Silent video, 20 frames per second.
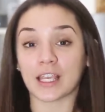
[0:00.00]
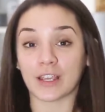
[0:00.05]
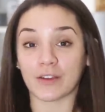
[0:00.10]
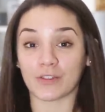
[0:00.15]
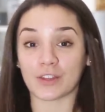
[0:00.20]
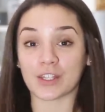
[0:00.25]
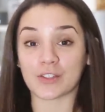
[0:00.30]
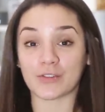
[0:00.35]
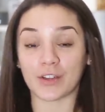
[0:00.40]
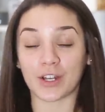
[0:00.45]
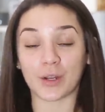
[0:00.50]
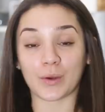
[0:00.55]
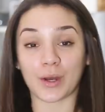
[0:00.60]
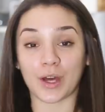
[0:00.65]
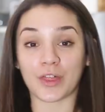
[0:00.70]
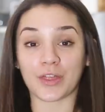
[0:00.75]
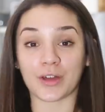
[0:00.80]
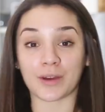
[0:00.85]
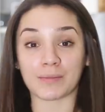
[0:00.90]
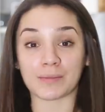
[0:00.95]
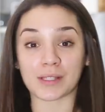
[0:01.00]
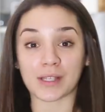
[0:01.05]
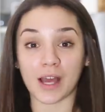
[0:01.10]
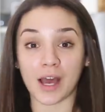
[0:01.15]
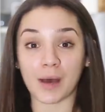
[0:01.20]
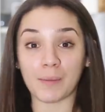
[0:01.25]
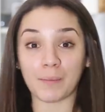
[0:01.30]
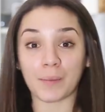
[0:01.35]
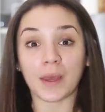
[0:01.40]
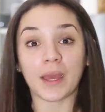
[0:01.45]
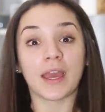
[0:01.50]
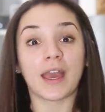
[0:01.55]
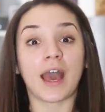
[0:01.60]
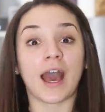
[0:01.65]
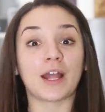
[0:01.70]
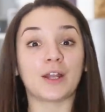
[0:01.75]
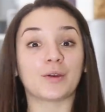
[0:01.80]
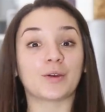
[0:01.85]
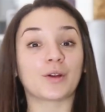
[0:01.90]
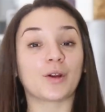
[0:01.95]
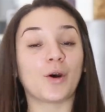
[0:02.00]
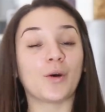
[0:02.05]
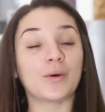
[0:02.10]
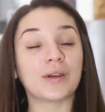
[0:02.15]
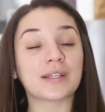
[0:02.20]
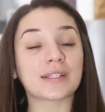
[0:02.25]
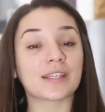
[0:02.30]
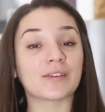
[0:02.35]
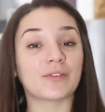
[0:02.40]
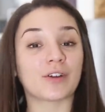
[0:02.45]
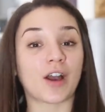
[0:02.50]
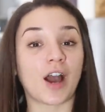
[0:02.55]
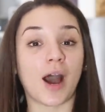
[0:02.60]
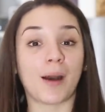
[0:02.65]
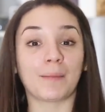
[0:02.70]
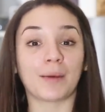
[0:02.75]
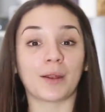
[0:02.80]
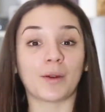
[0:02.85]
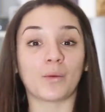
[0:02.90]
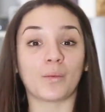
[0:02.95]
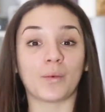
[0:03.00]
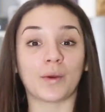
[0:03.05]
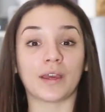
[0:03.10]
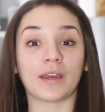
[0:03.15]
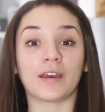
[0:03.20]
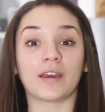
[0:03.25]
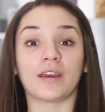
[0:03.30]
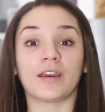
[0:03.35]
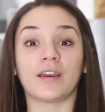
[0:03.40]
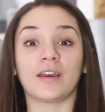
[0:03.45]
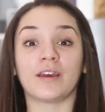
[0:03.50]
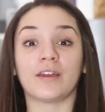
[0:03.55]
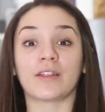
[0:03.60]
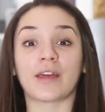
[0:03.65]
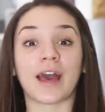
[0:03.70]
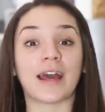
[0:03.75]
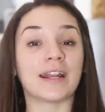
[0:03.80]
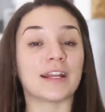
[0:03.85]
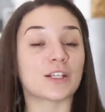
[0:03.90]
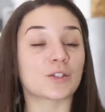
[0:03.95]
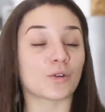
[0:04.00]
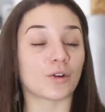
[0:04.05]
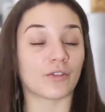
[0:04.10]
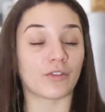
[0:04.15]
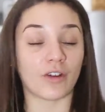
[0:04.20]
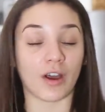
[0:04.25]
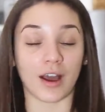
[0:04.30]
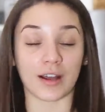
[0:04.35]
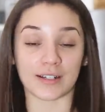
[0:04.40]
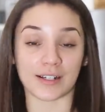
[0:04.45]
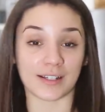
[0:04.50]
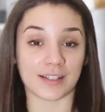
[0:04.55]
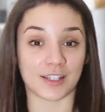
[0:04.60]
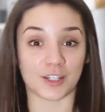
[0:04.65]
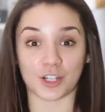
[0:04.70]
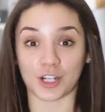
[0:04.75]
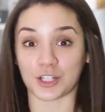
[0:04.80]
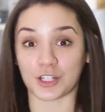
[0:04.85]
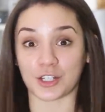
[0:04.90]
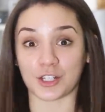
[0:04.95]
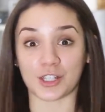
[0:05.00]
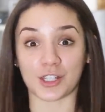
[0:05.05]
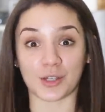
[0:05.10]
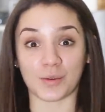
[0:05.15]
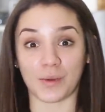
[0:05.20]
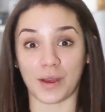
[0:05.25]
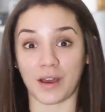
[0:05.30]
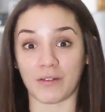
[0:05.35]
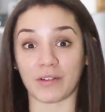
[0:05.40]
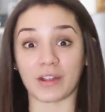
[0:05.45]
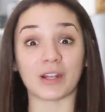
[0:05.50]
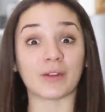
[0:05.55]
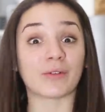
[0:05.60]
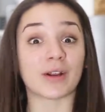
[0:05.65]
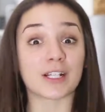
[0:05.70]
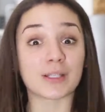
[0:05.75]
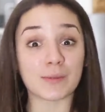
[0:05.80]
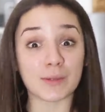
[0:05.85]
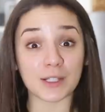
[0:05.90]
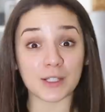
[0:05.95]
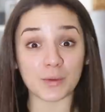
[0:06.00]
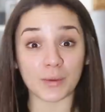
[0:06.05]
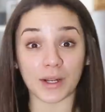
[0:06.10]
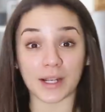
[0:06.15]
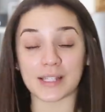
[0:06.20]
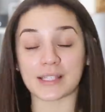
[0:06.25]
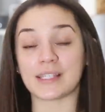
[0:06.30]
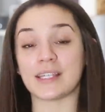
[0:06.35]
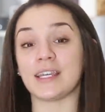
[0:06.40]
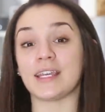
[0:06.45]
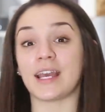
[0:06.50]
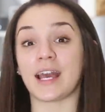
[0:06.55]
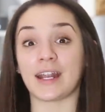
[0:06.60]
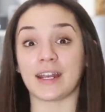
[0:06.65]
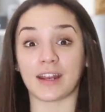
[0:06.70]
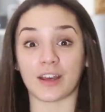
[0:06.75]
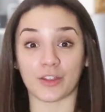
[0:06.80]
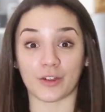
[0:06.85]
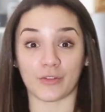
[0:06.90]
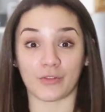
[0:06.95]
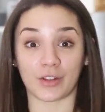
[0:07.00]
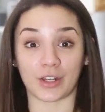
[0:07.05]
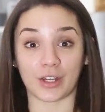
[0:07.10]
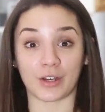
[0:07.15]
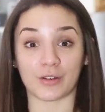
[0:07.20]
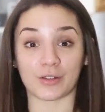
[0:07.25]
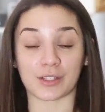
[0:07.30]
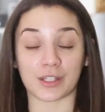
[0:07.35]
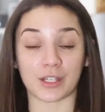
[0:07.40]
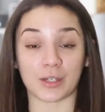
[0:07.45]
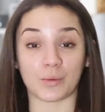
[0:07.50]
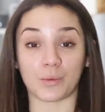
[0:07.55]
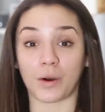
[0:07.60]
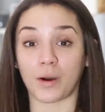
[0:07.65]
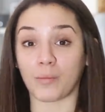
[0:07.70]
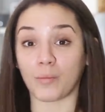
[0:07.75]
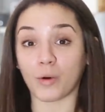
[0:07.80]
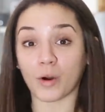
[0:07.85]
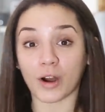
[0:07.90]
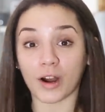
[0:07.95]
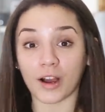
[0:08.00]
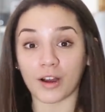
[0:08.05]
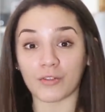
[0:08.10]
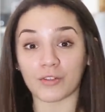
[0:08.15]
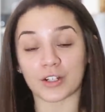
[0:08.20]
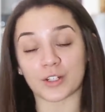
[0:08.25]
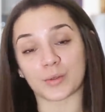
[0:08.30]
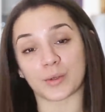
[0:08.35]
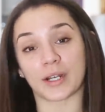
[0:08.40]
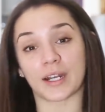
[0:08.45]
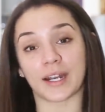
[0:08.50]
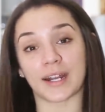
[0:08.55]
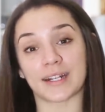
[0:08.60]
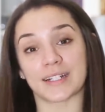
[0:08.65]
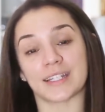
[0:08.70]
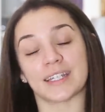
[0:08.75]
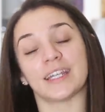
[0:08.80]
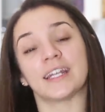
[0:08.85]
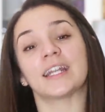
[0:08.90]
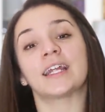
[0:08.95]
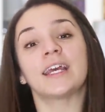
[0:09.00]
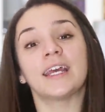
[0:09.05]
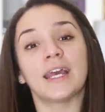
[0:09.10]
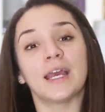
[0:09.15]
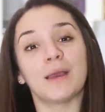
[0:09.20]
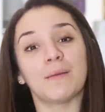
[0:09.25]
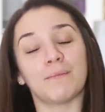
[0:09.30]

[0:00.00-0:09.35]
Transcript: Give this video a thumbs up, and you can always leave a comment with any sort of content suggestions that you have, any recipes you want to see, any other videos that you want more of in twenty nineteen.